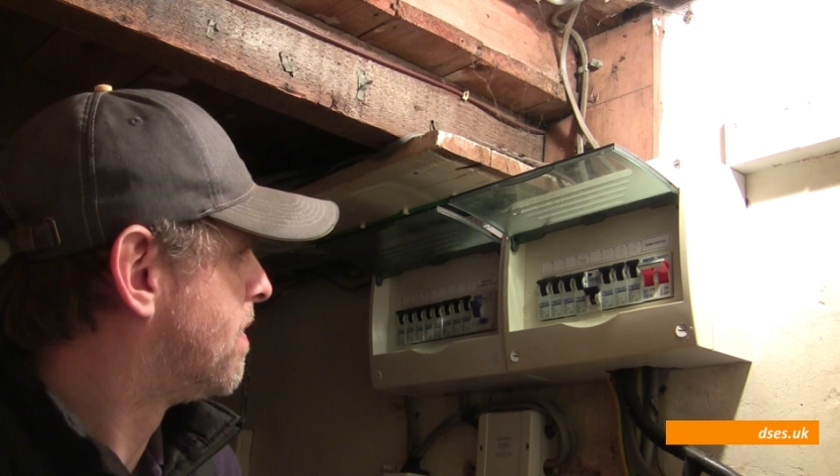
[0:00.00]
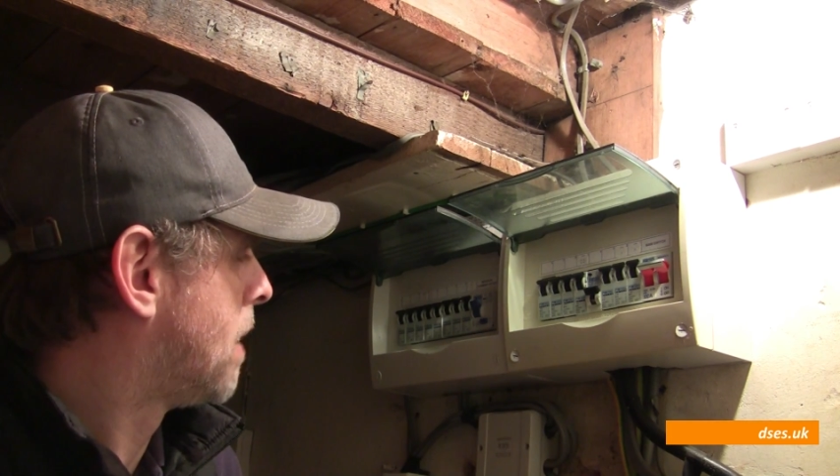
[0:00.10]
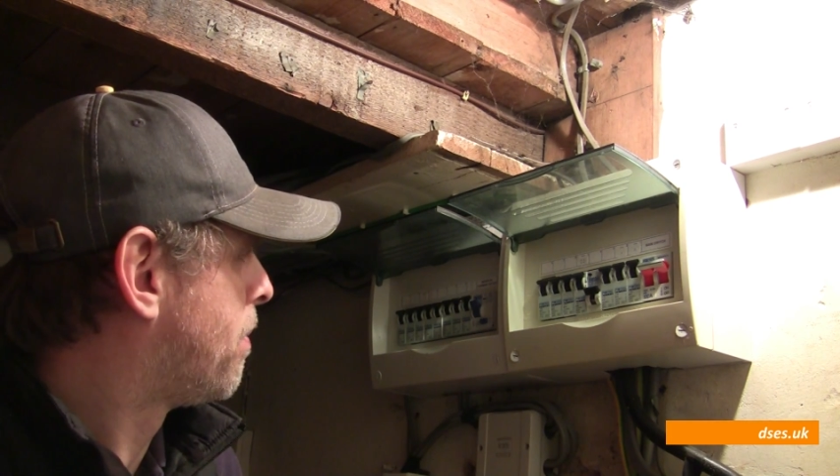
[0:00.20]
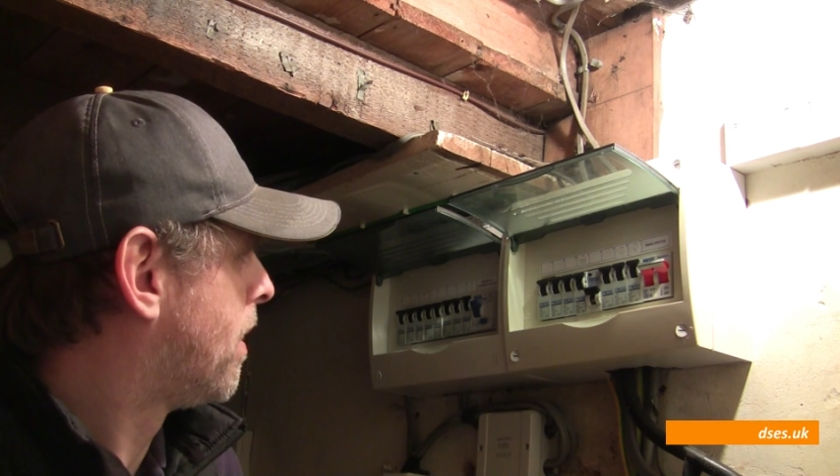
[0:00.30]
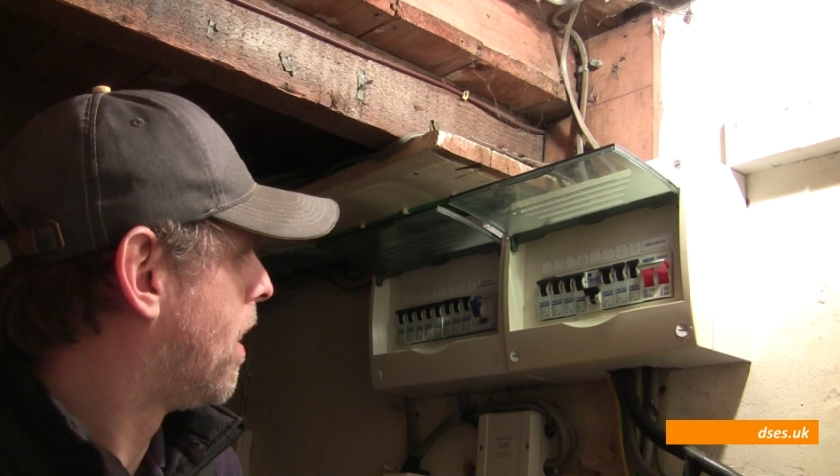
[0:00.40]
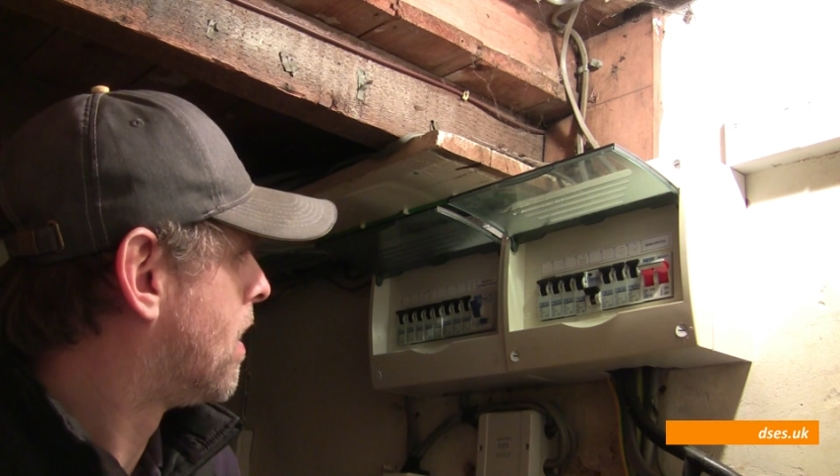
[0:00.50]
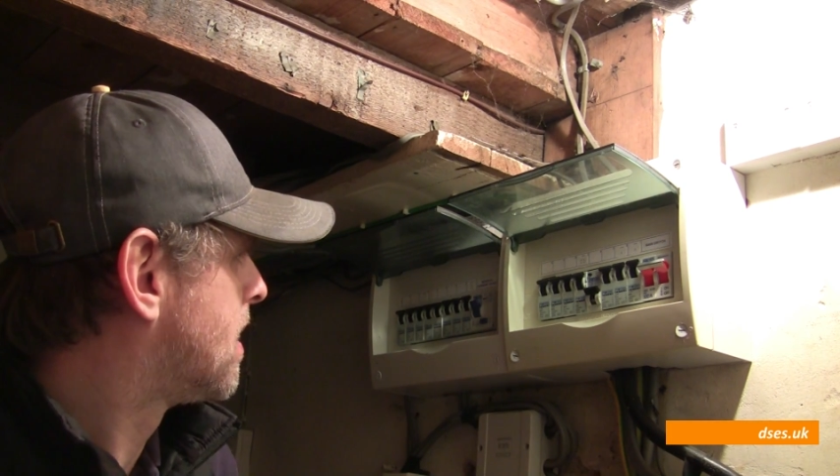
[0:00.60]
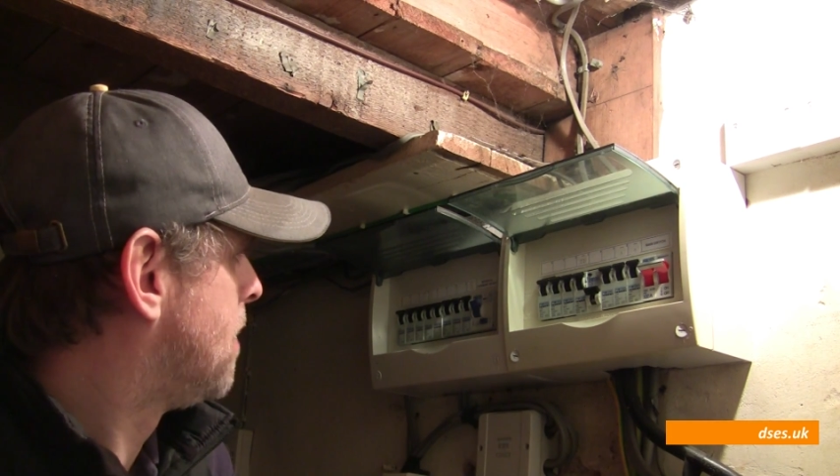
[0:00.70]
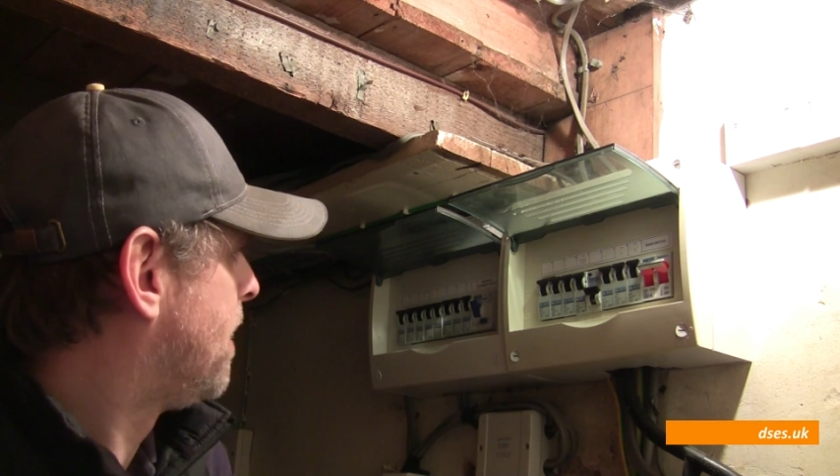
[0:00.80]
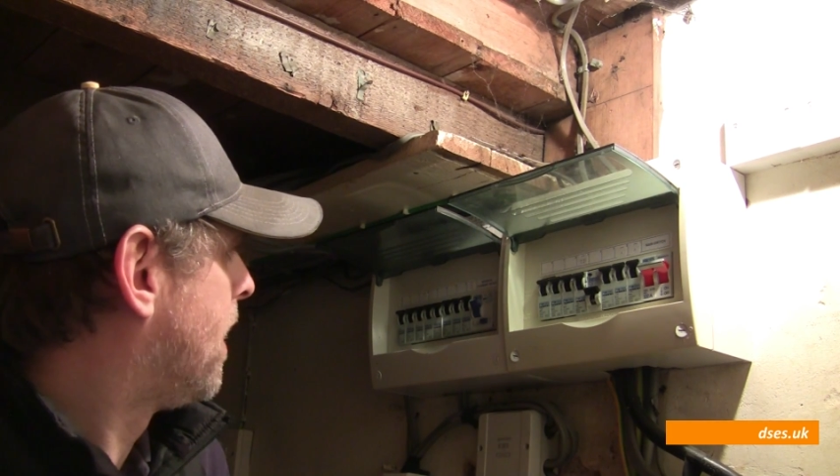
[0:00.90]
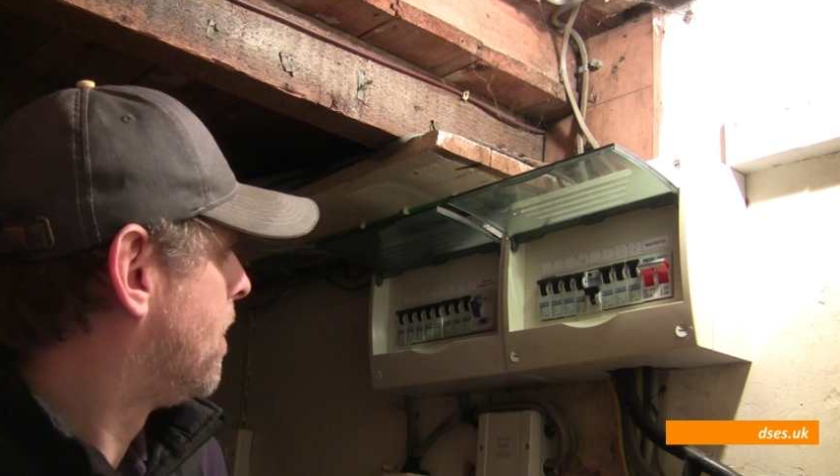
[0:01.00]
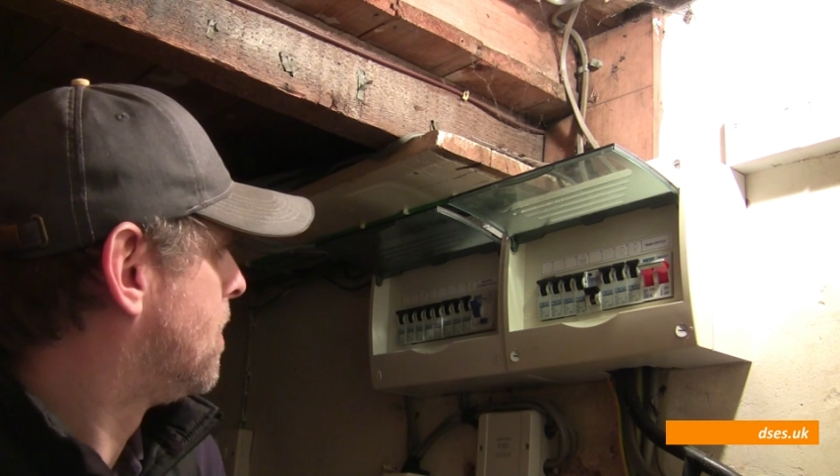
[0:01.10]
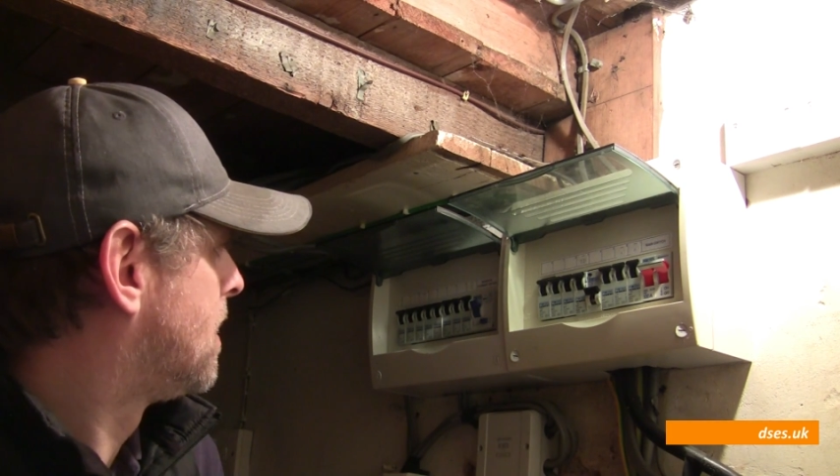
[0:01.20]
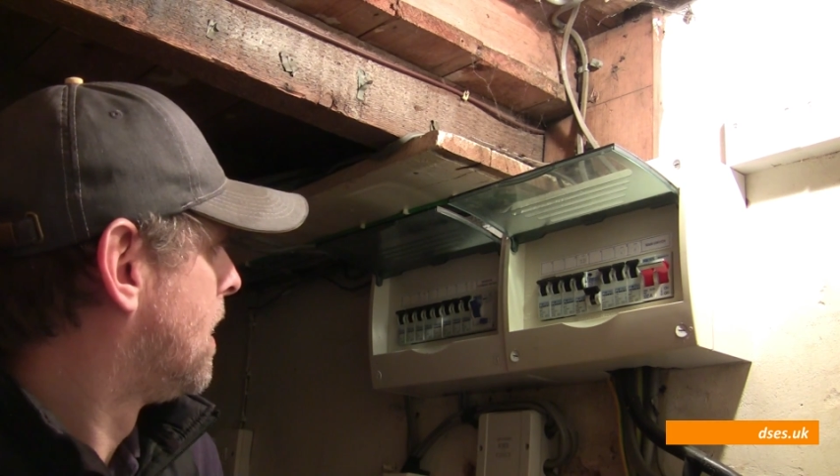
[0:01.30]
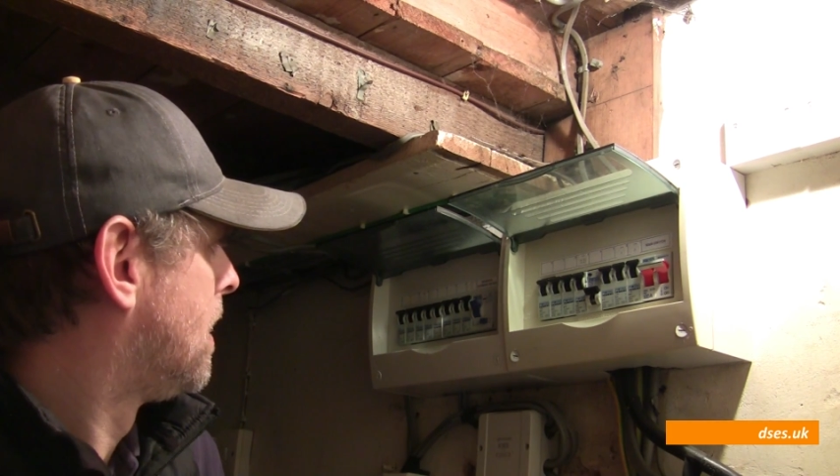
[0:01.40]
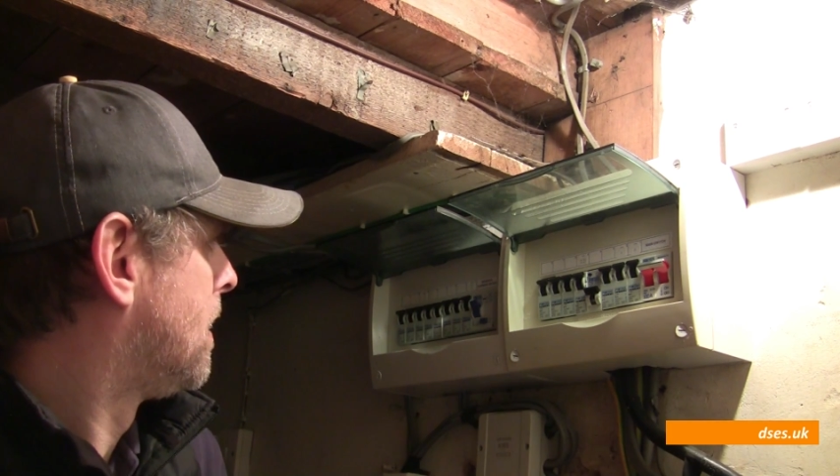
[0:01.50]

of separate RCBOs